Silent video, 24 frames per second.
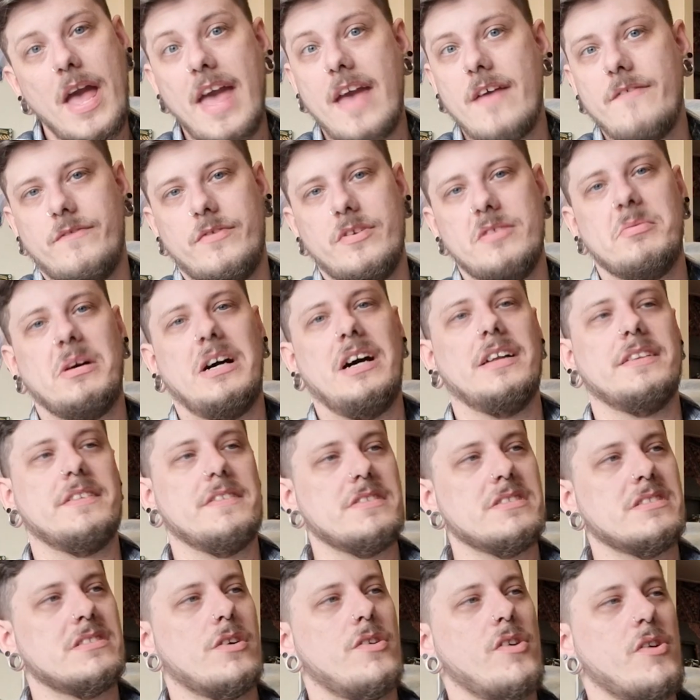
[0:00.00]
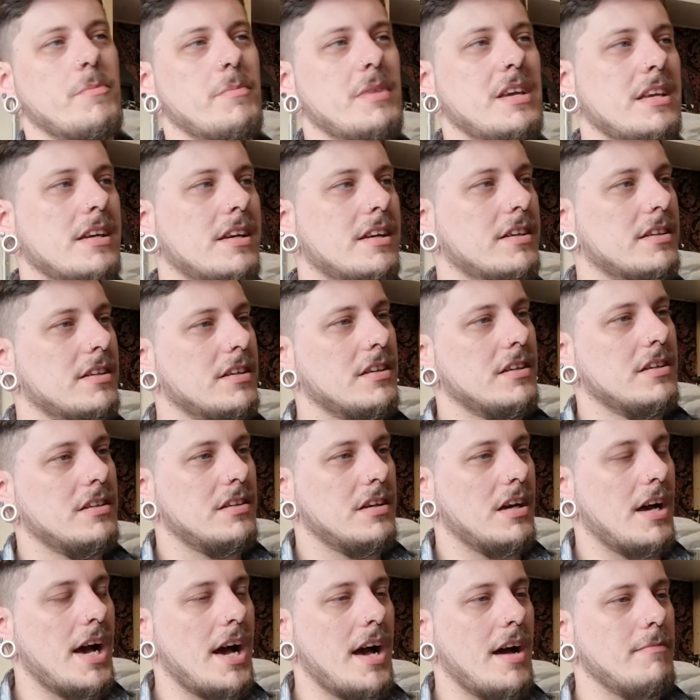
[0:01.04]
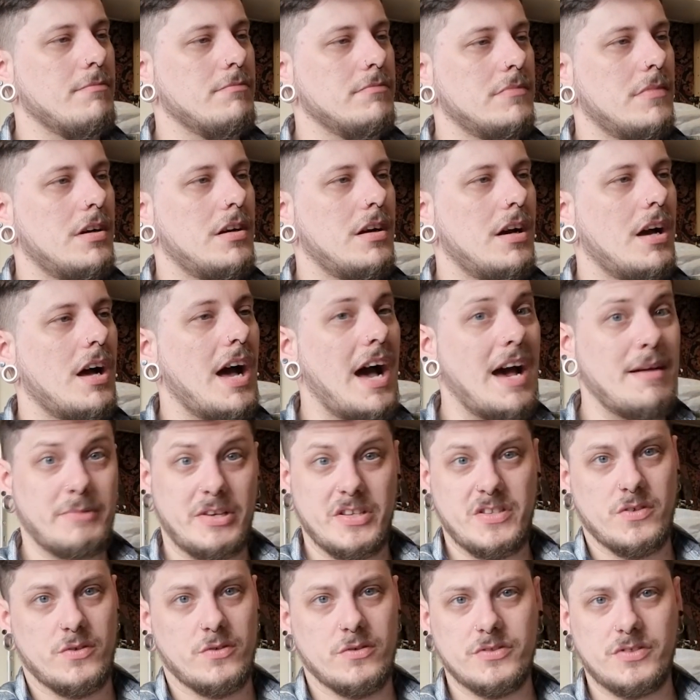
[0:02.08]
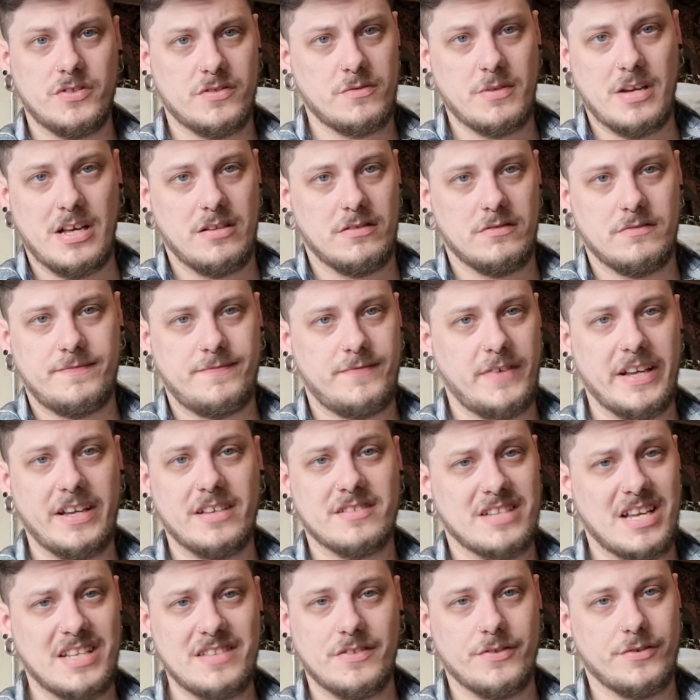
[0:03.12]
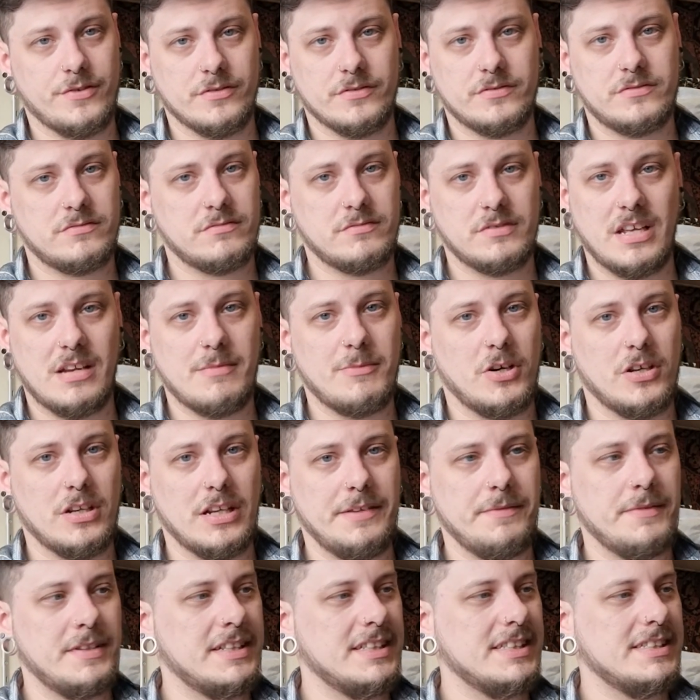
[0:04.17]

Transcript: every part of this hobby. And my toes as well. Fingers and toes. Get them all in.